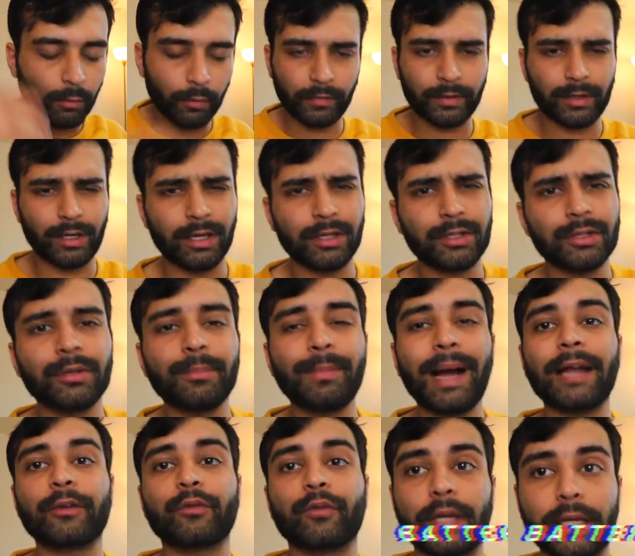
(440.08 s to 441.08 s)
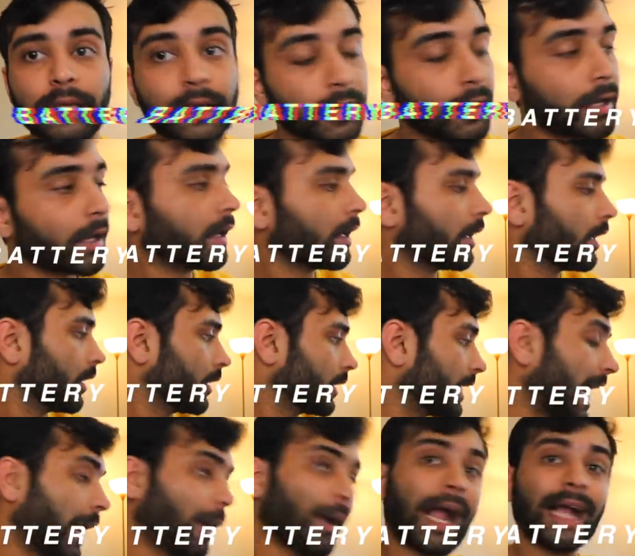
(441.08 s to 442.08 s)
Moving on to the battery.
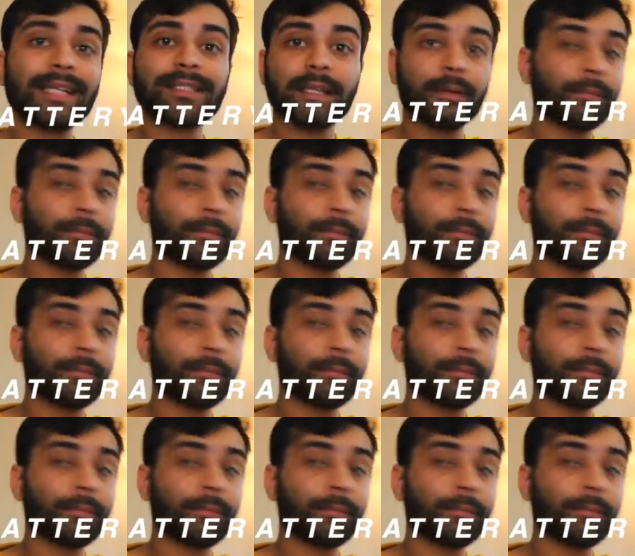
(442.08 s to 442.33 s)
Now, as